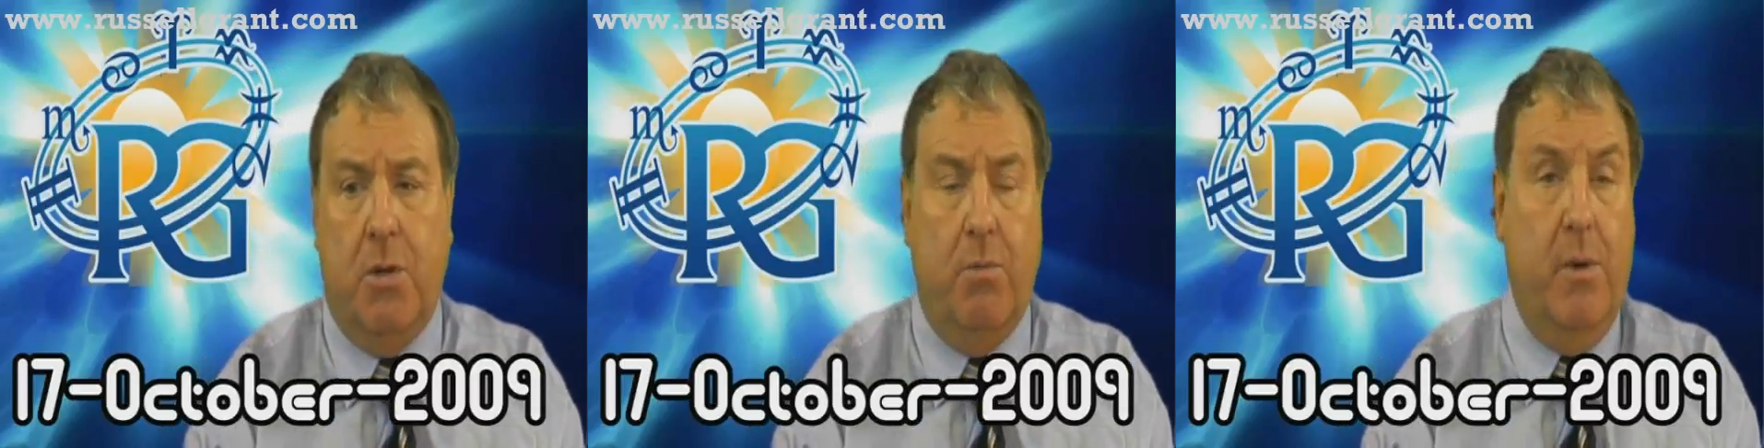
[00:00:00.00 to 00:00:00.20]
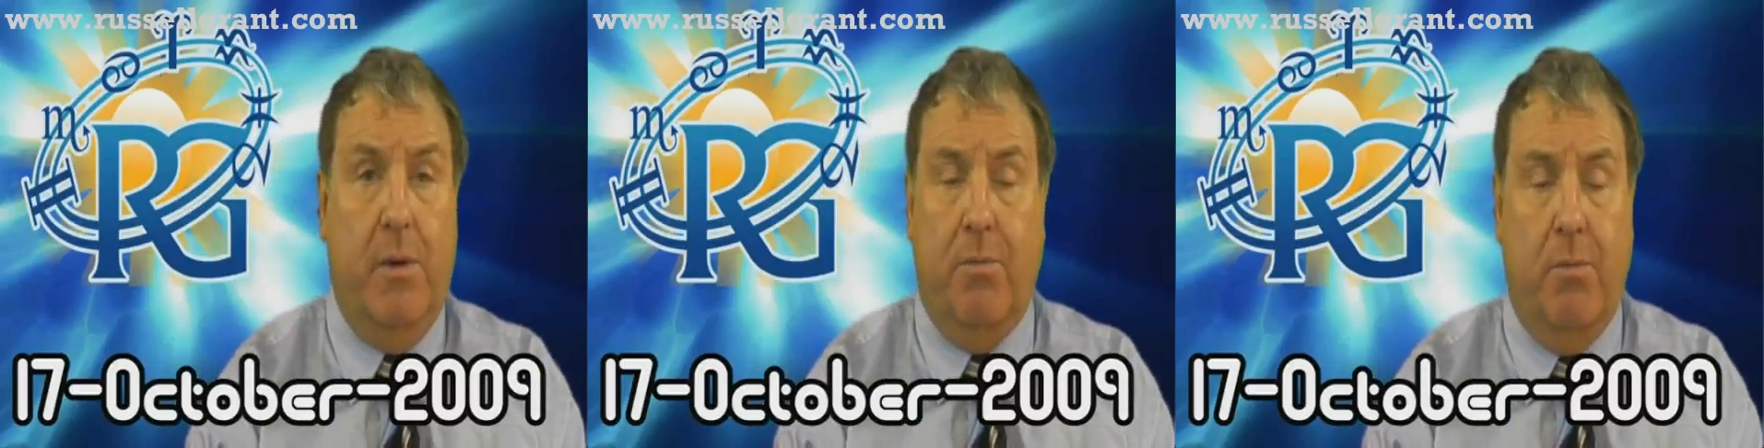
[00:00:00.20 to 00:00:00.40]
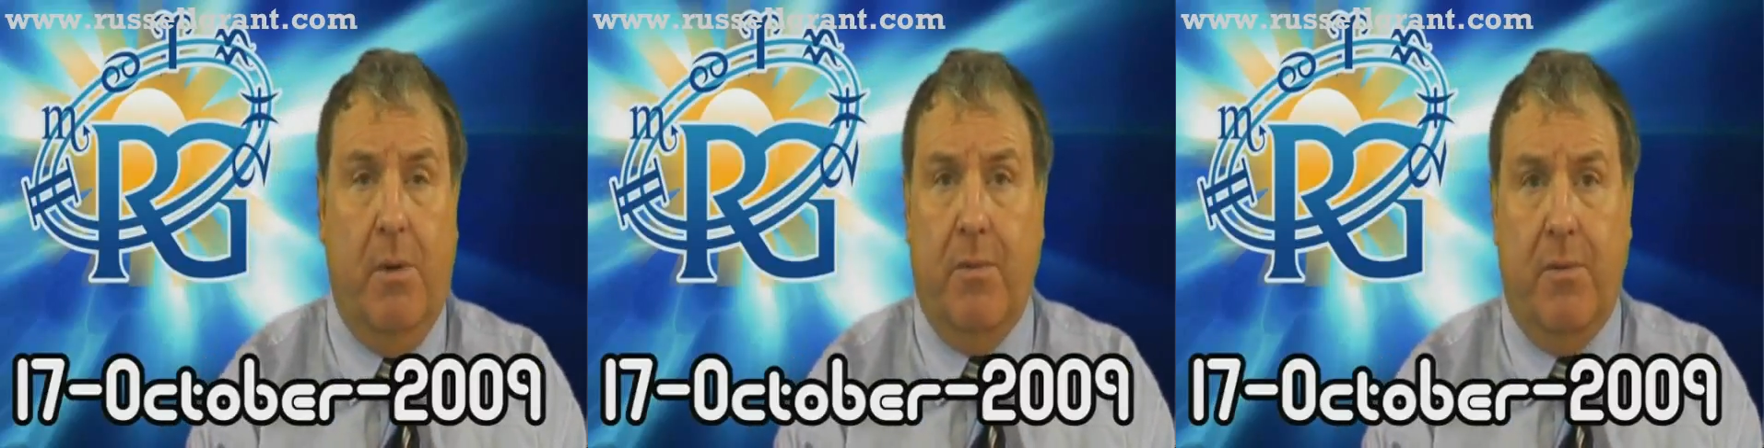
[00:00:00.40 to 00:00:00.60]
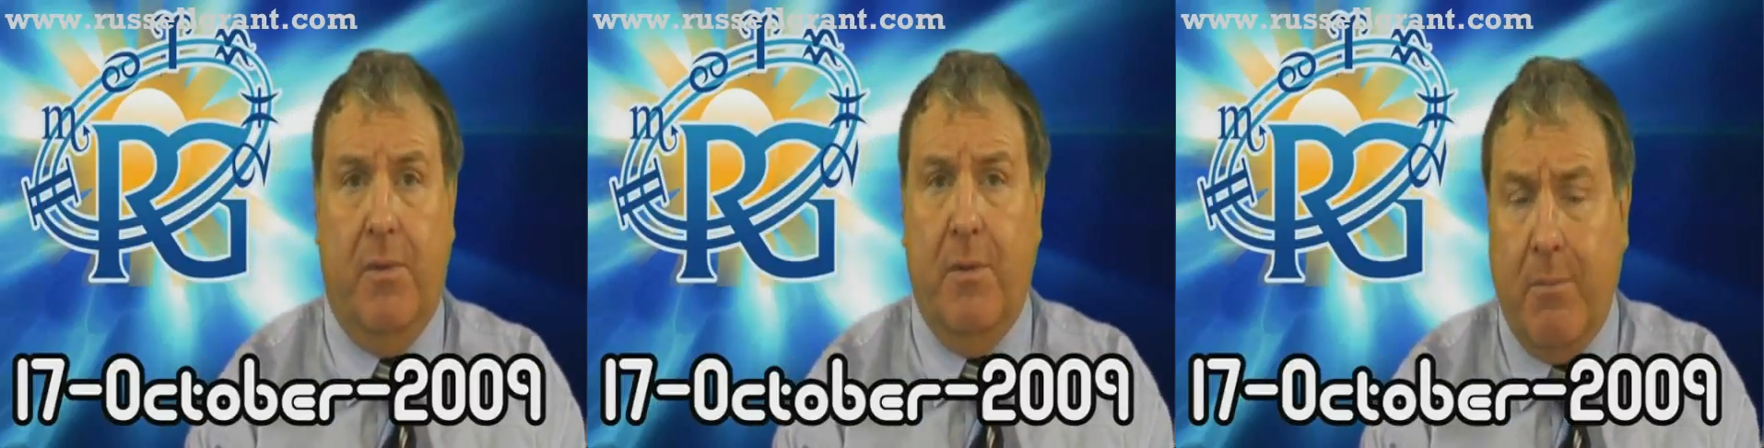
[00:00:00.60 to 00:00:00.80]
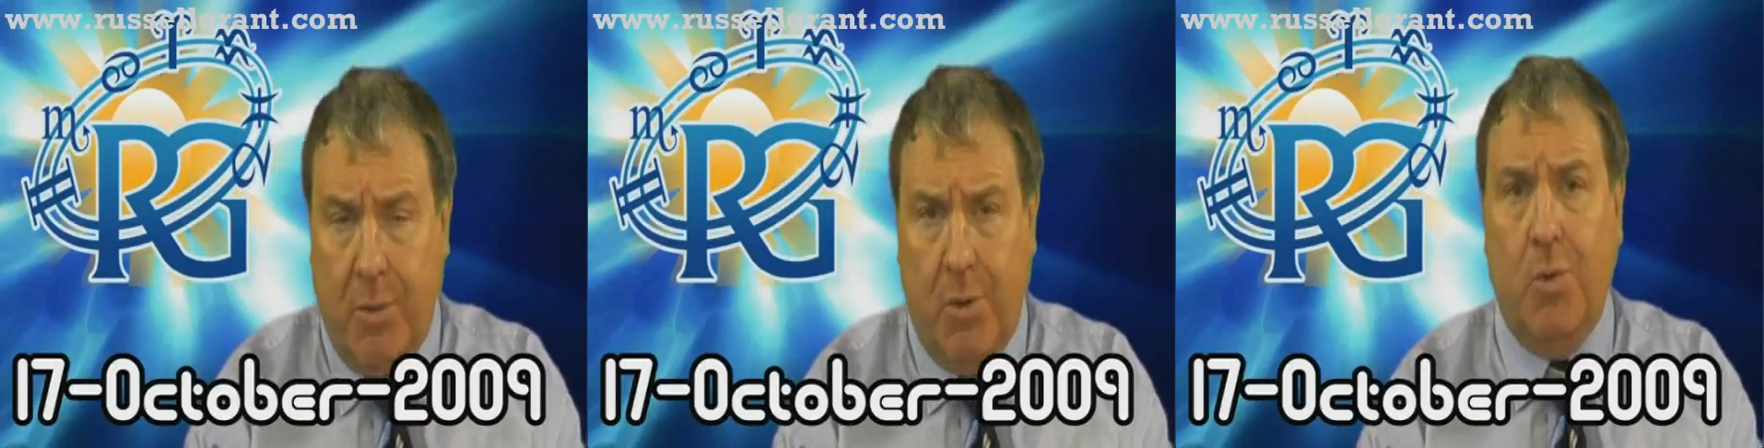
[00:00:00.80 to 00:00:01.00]
with, with
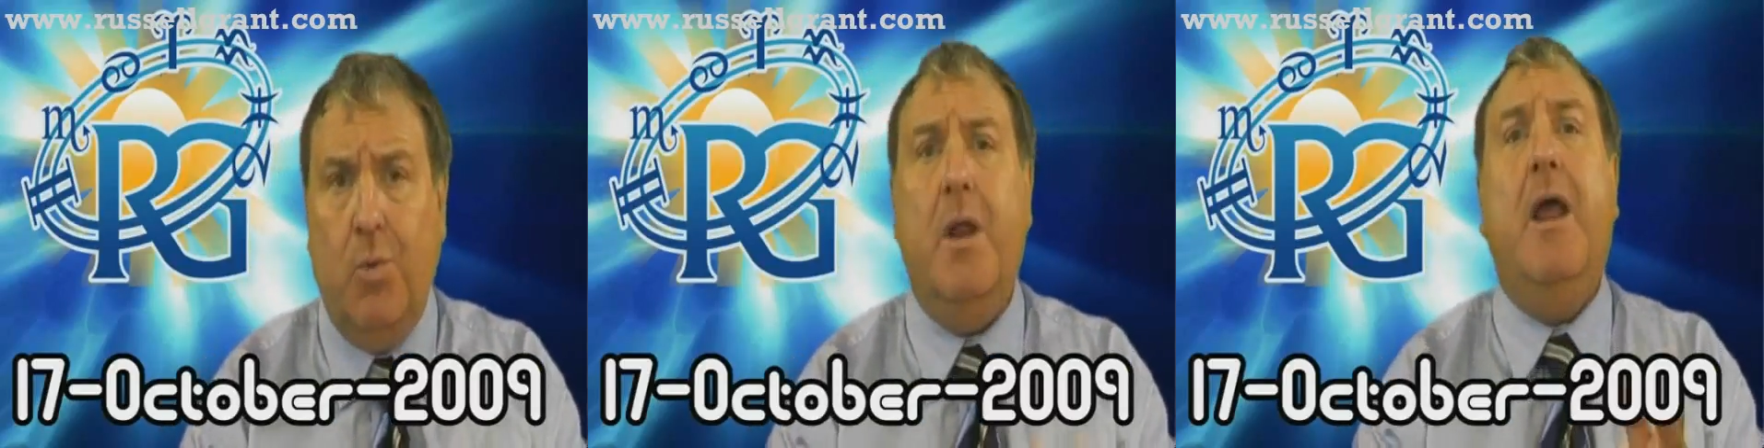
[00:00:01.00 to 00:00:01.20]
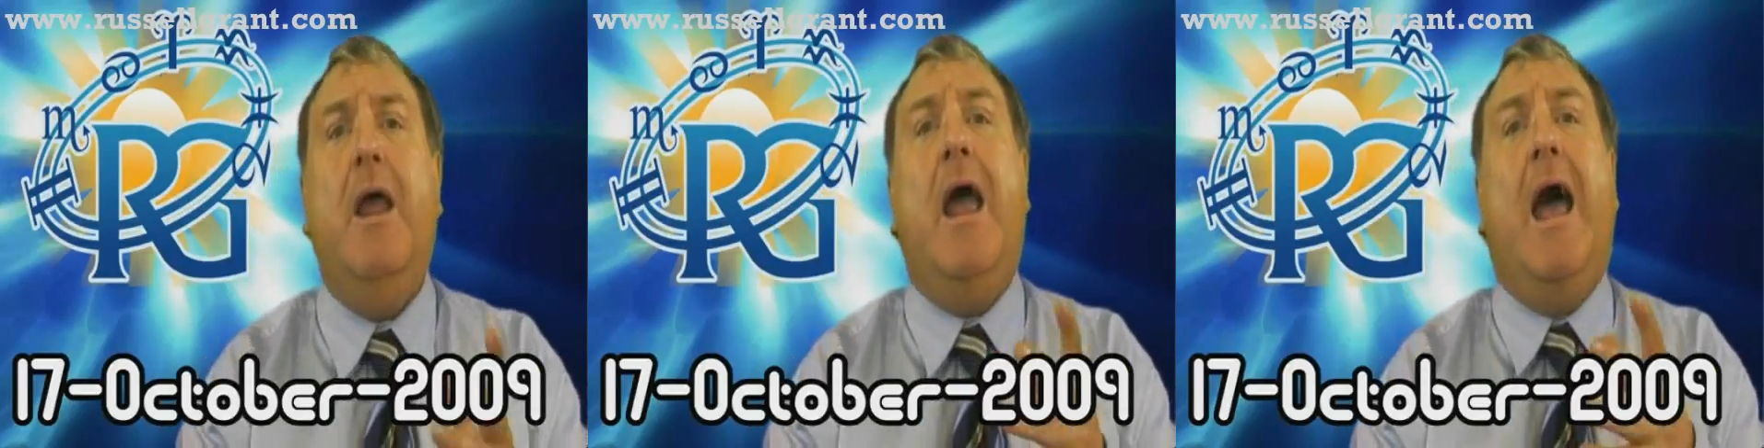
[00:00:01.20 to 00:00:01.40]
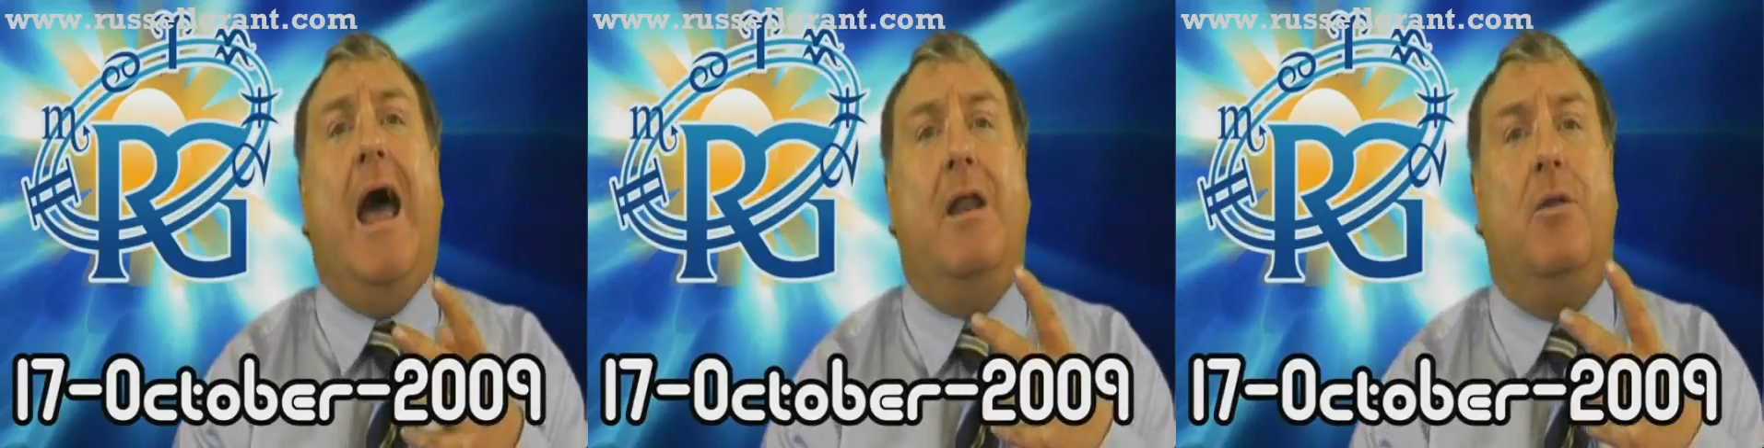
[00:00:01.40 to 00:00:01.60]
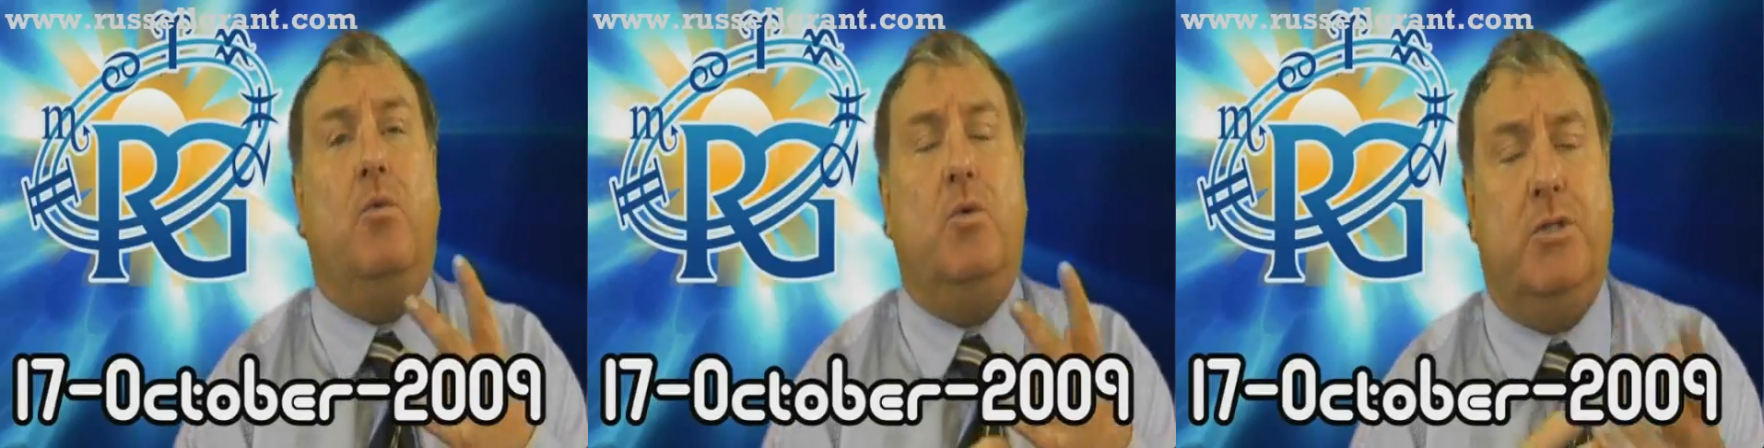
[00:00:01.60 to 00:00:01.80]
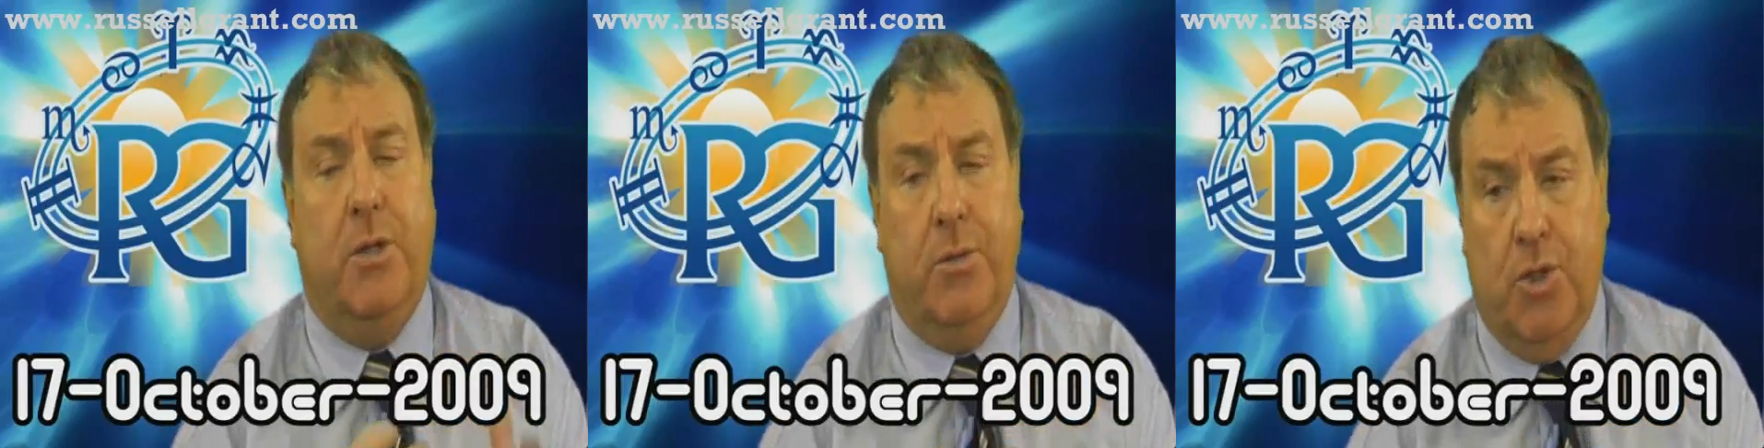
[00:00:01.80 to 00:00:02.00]
the moon and
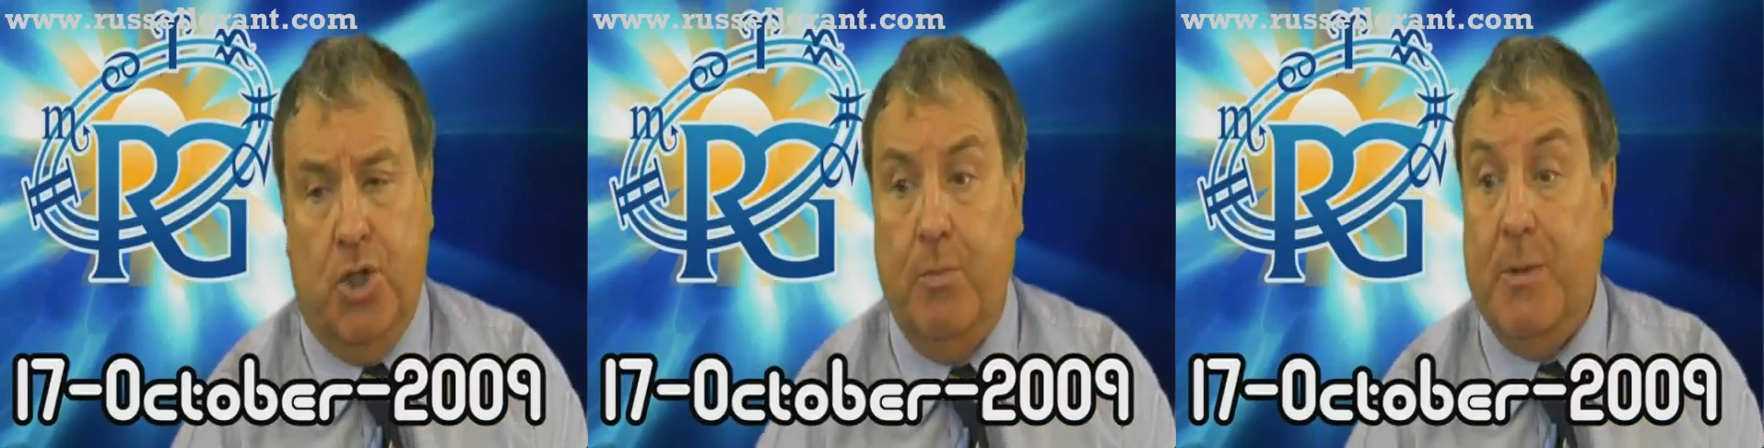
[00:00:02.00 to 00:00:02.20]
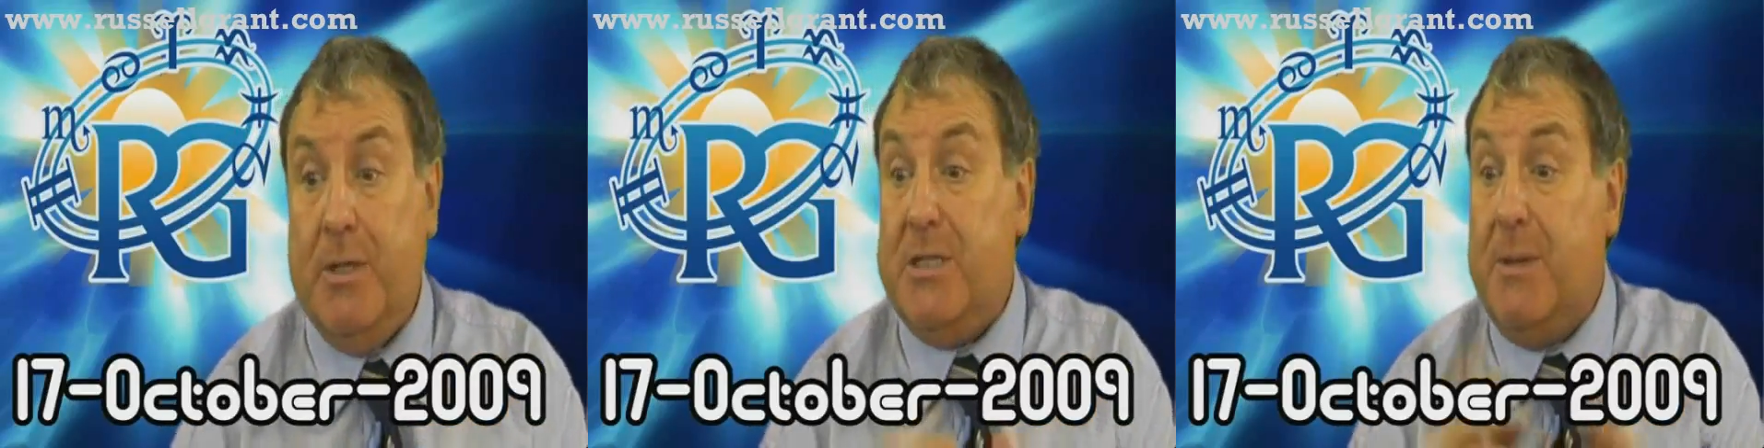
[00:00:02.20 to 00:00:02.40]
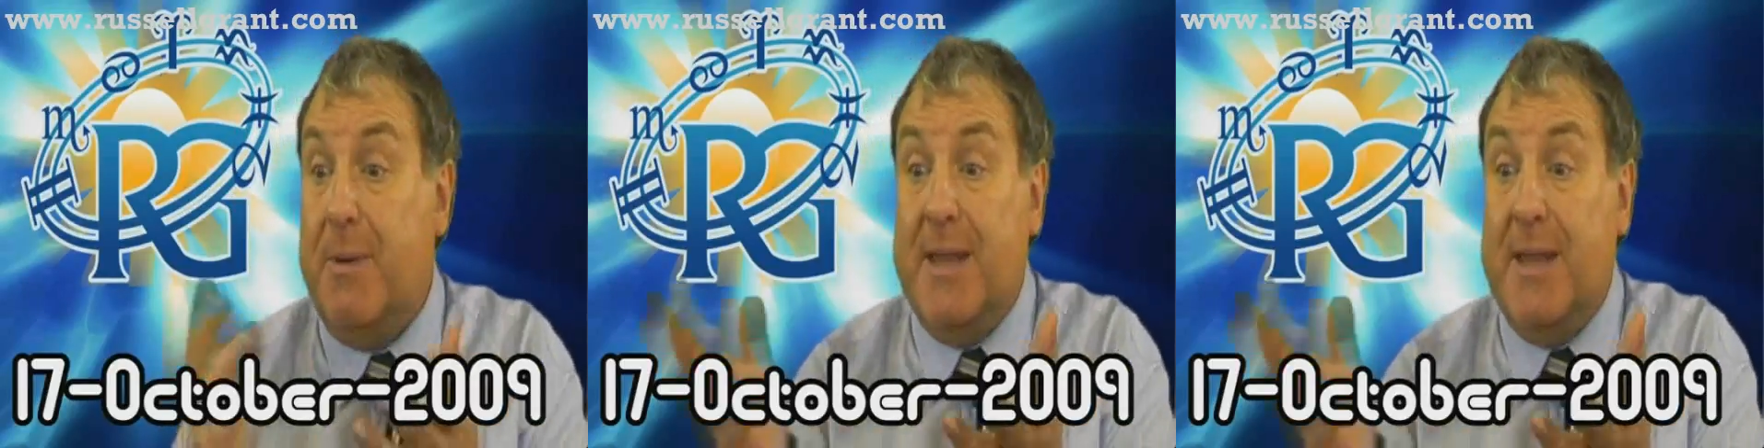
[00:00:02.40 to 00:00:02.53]
also Jupiter,